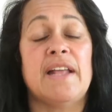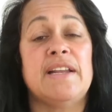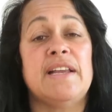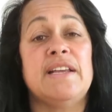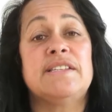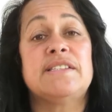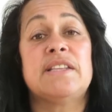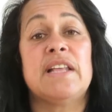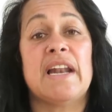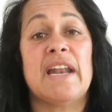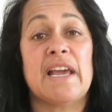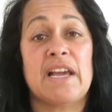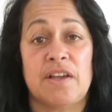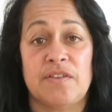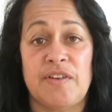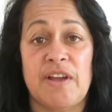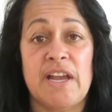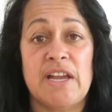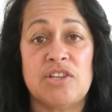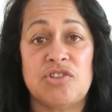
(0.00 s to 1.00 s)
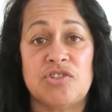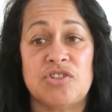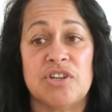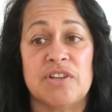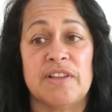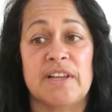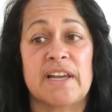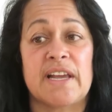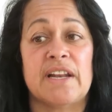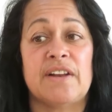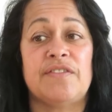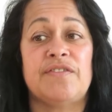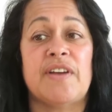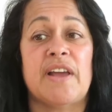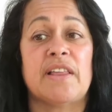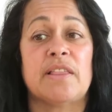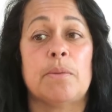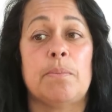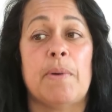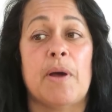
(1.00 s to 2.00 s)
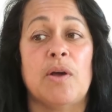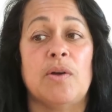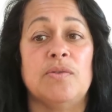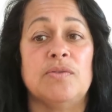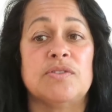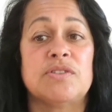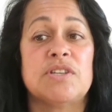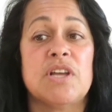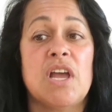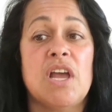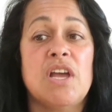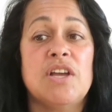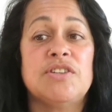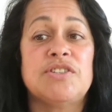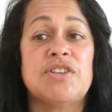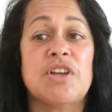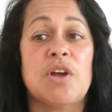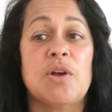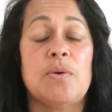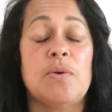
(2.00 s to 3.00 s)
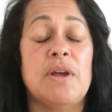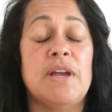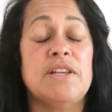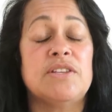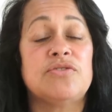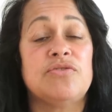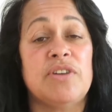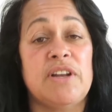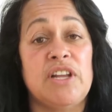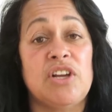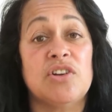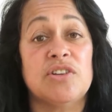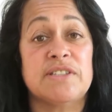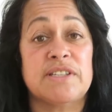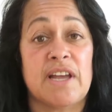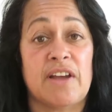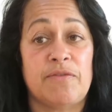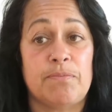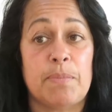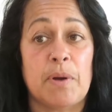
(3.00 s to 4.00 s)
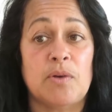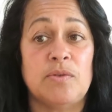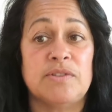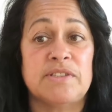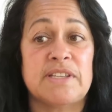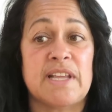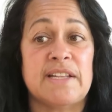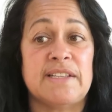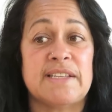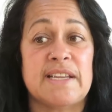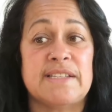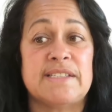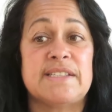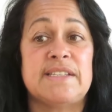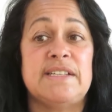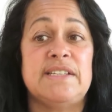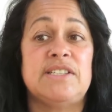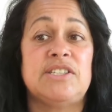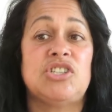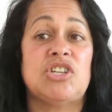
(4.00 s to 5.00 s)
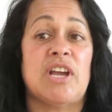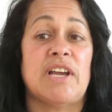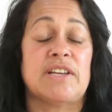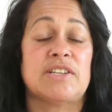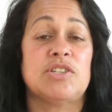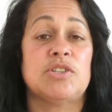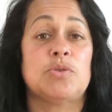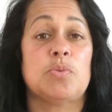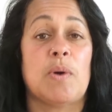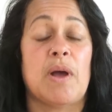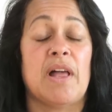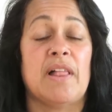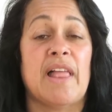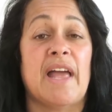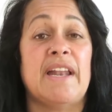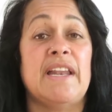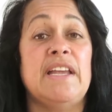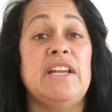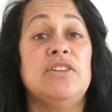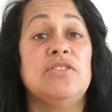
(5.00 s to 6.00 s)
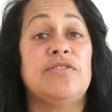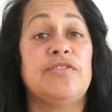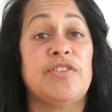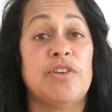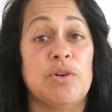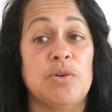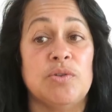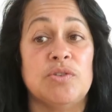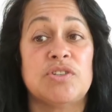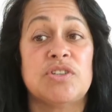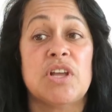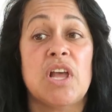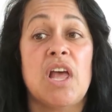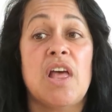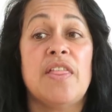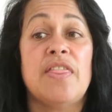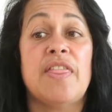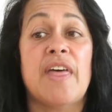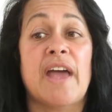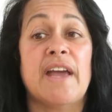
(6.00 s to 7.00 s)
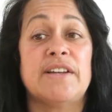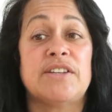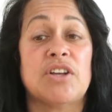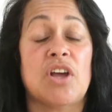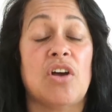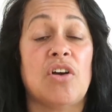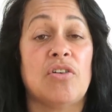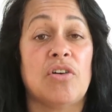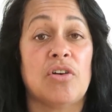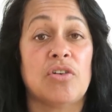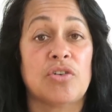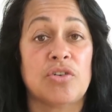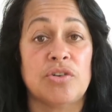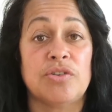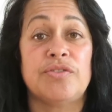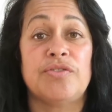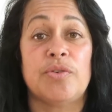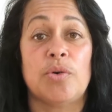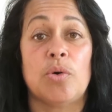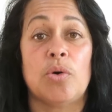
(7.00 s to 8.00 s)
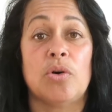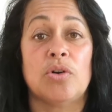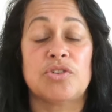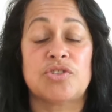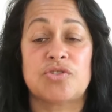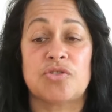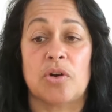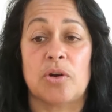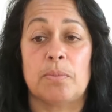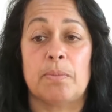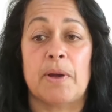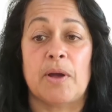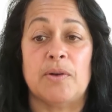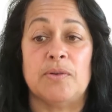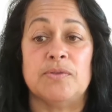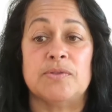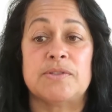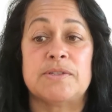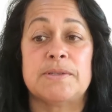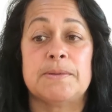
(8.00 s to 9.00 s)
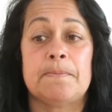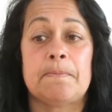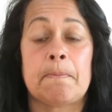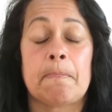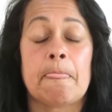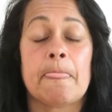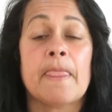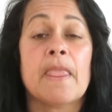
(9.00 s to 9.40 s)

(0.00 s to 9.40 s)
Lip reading: and it's the lack of estrogen that can affect the bones. So it's really good to have bone density checks as well, and eat foods that are good for strong bones.